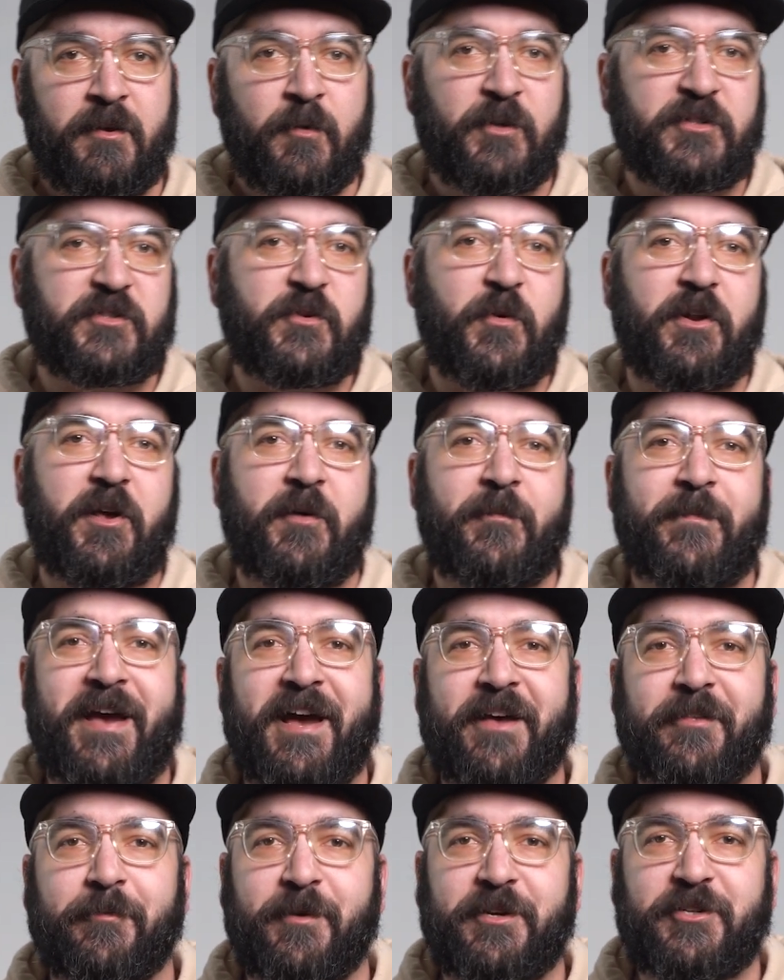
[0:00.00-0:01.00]
What's going on,
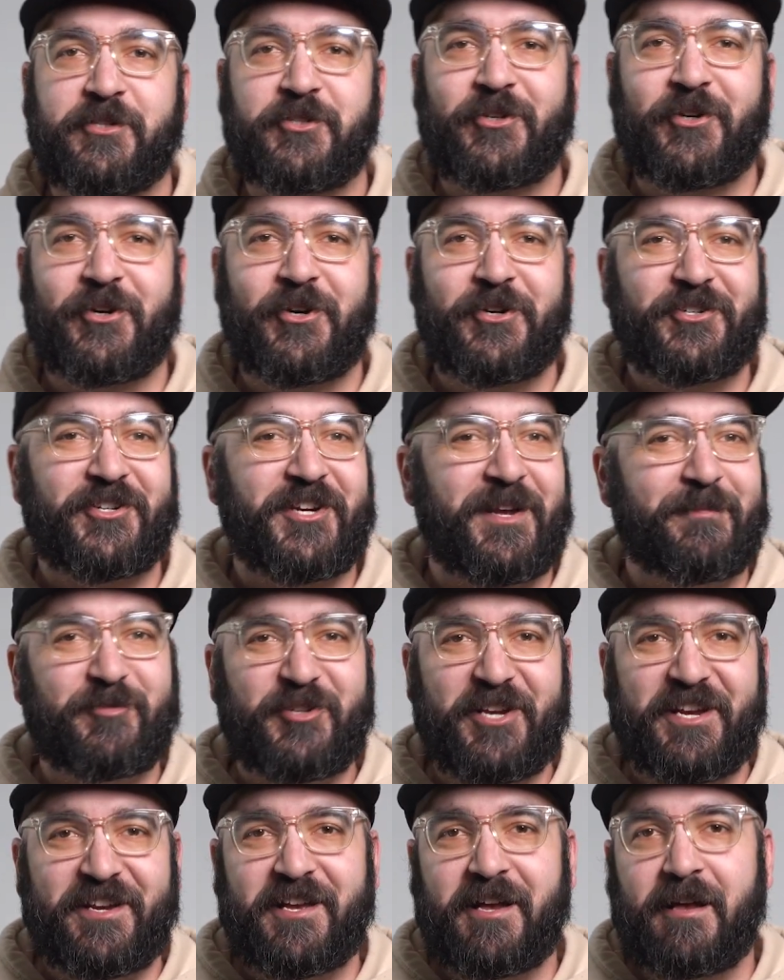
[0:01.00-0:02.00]
Pathways Church? I'm
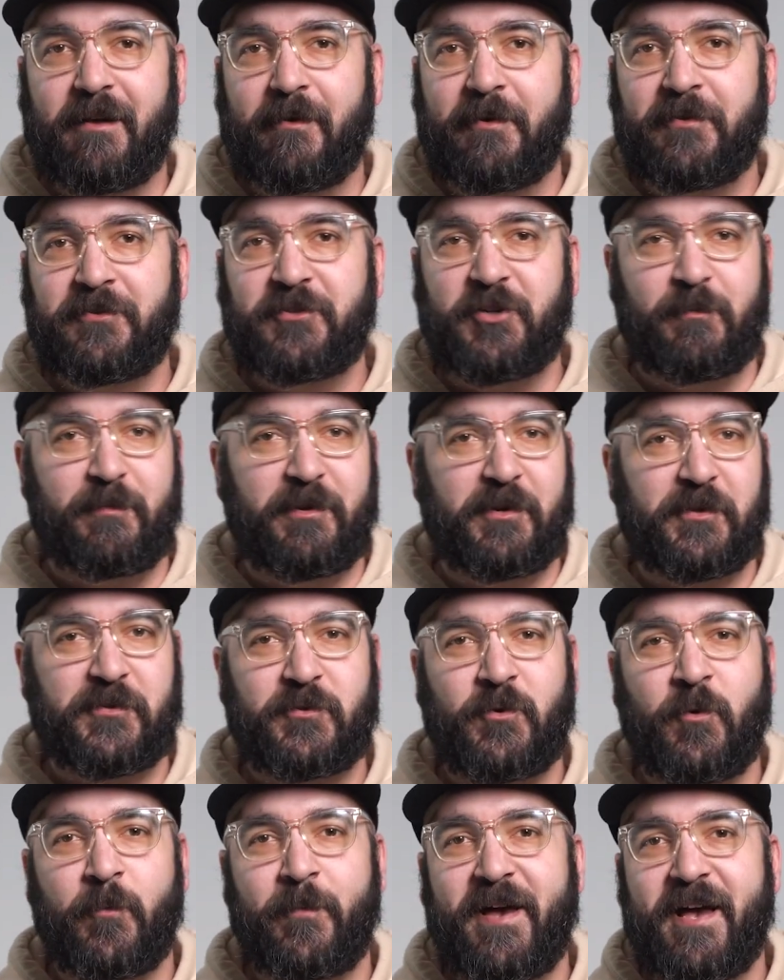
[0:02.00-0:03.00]
Jake Collins, your middle
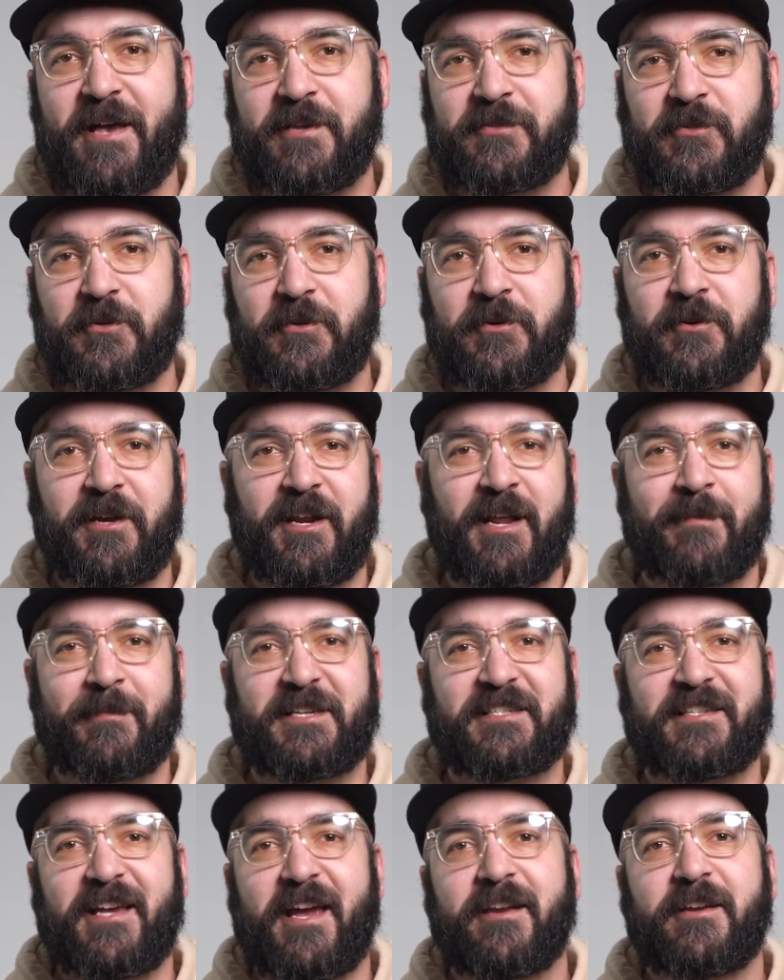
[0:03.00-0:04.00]
school pastor, and I'm
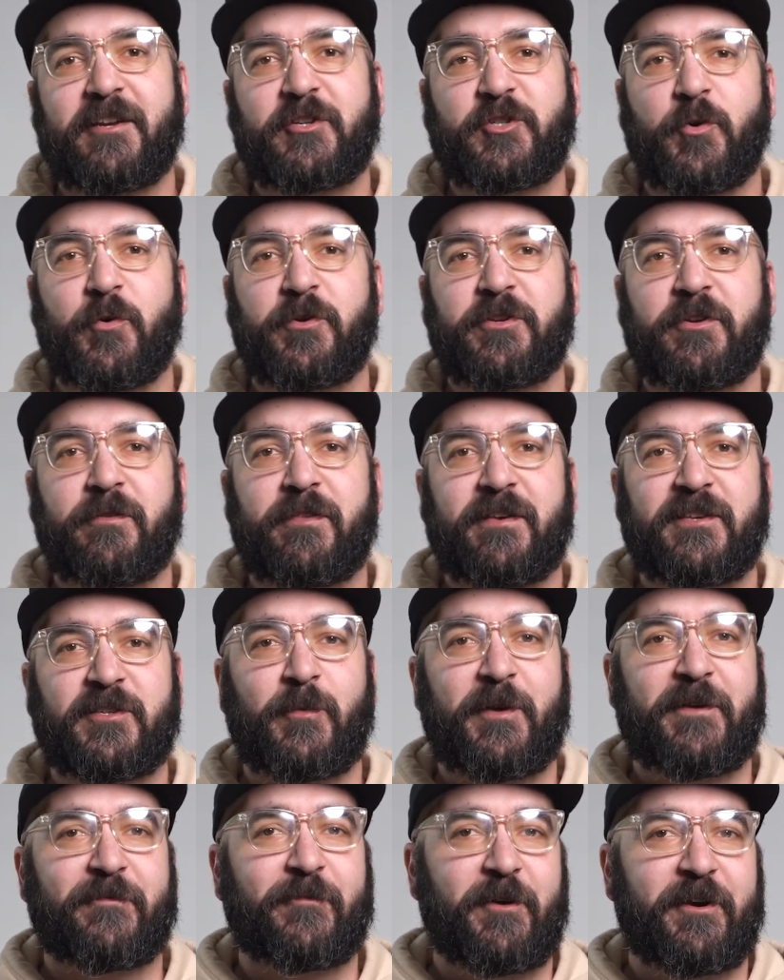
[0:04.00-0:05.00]
excited to join you
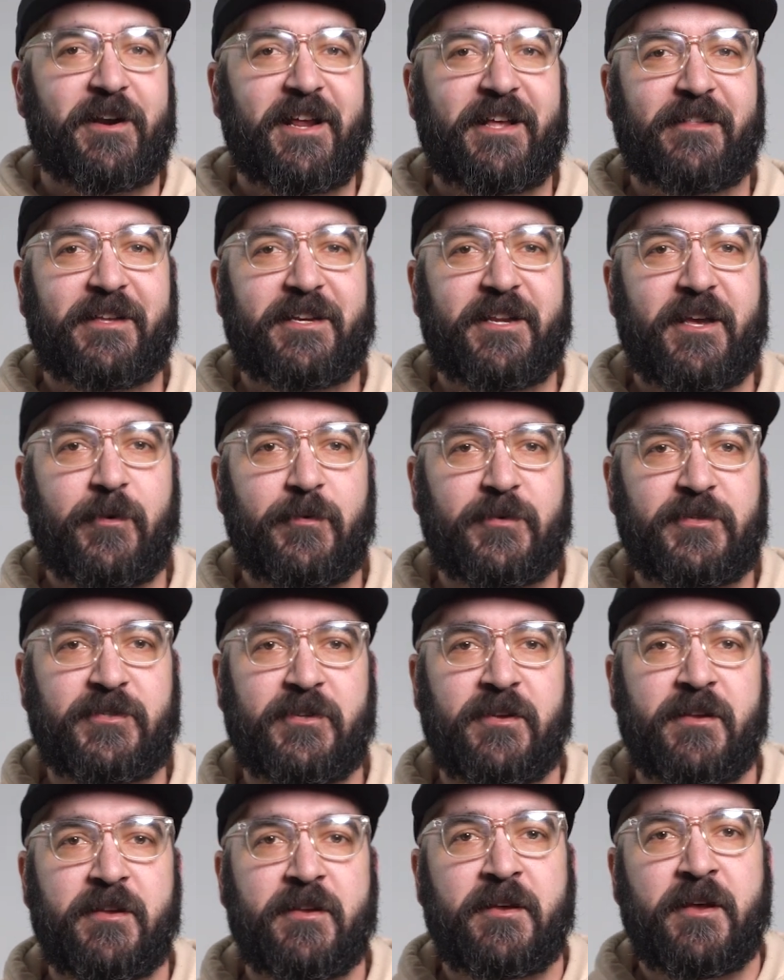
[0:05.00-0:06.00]
this week for our daily
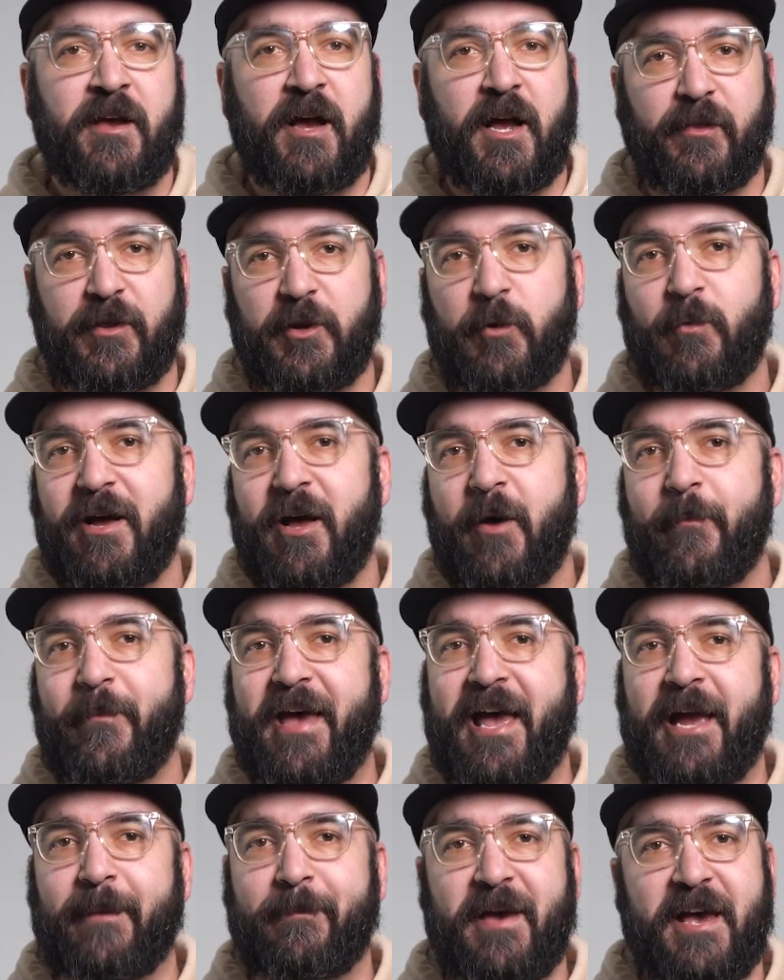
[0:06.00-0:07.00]
dose. A little while
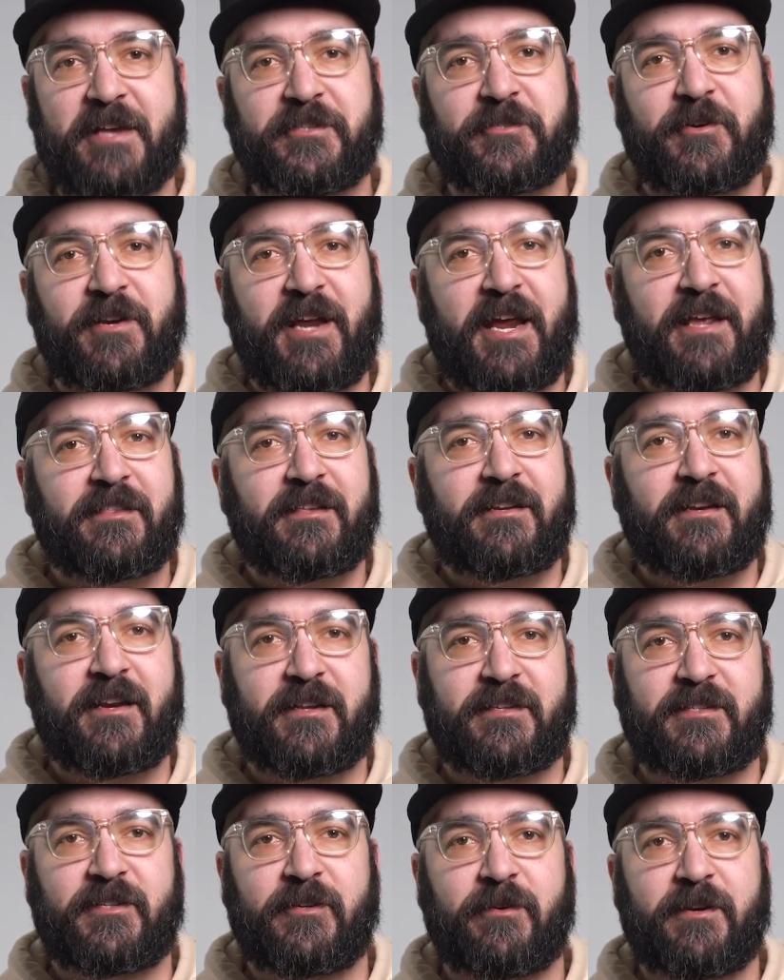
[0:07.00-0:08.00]
back, Pastor Nathan
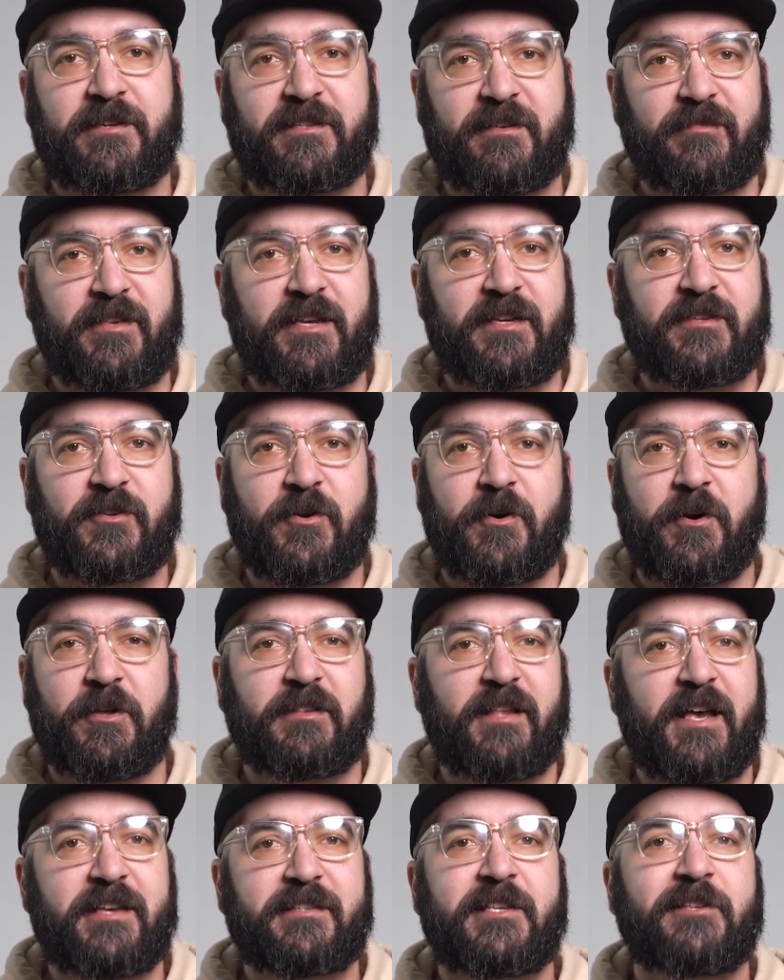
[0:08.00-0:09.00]
did a series of these
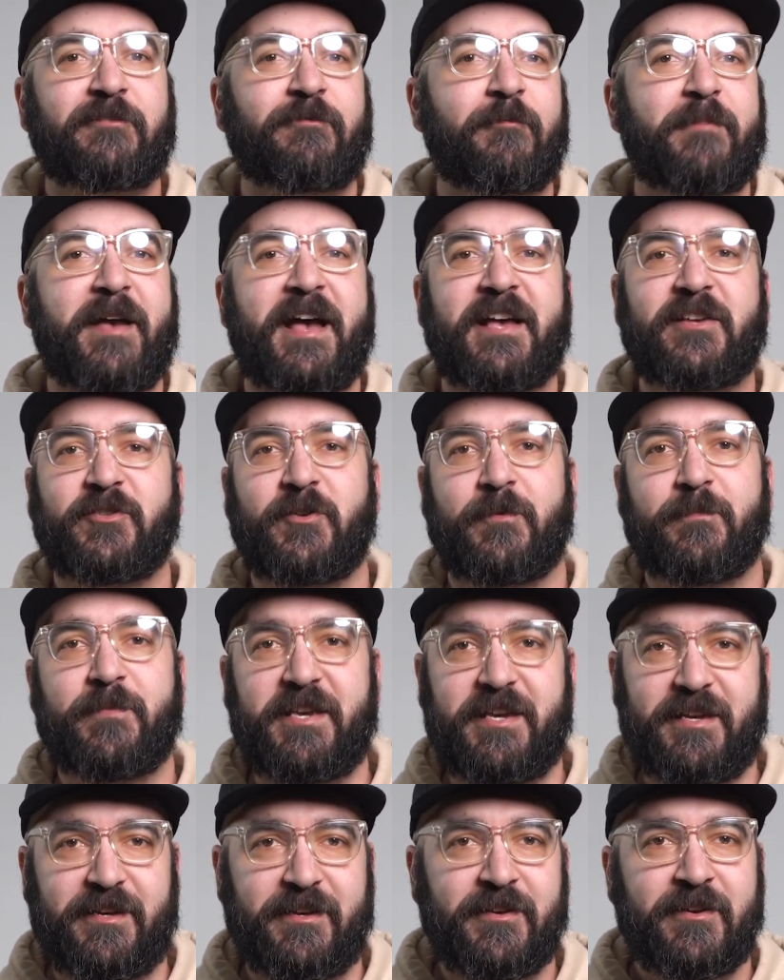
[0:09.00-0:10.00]
called Lessons from Pastor
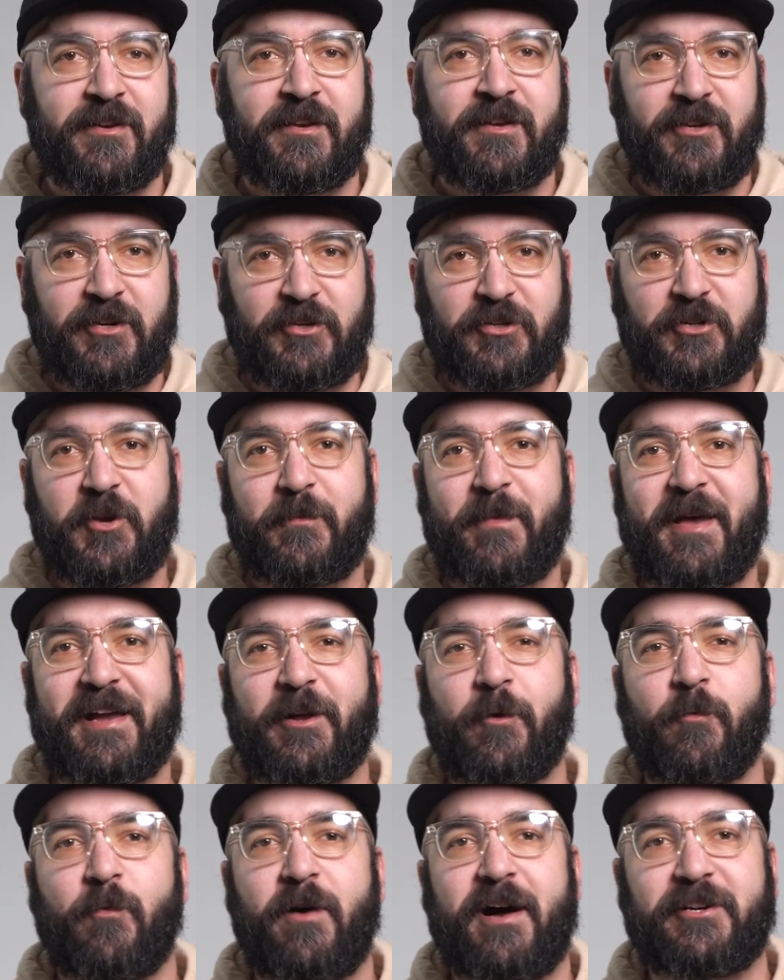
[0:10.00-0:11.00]
P. You should go
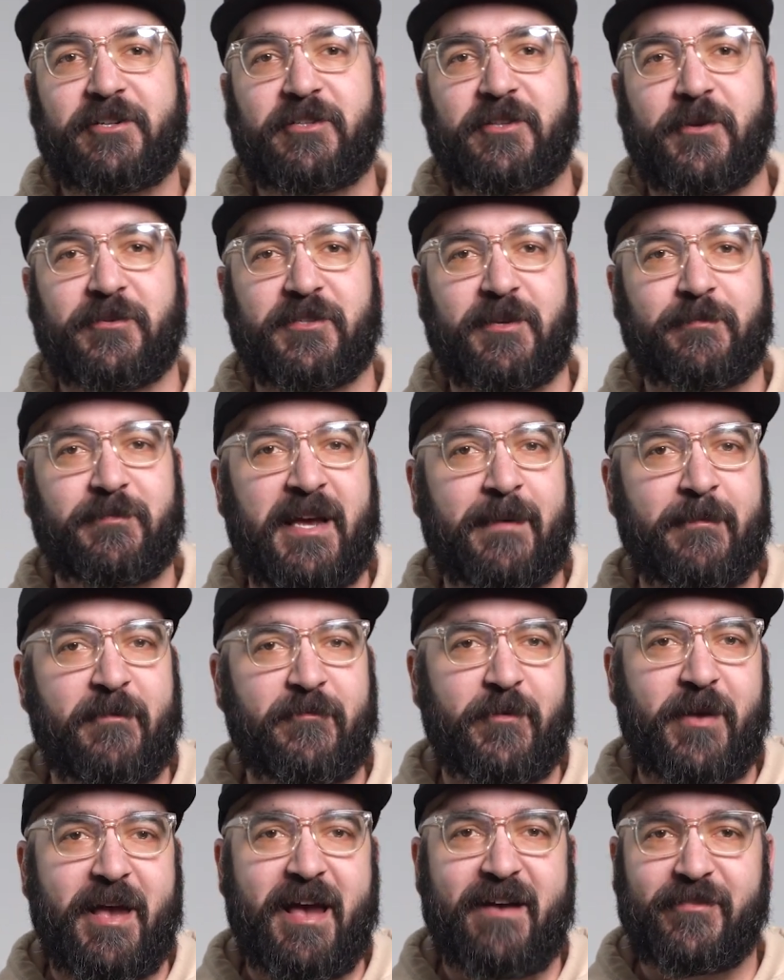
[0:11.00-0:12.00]
back and watch those sometime
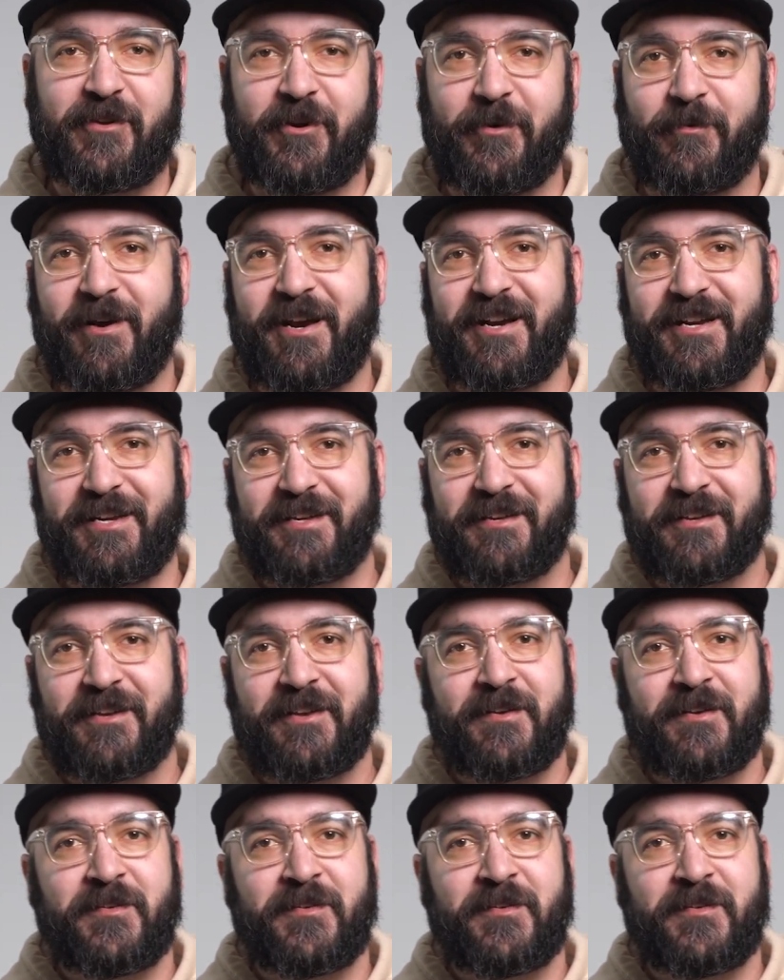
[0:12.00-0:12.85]
if you haven't already.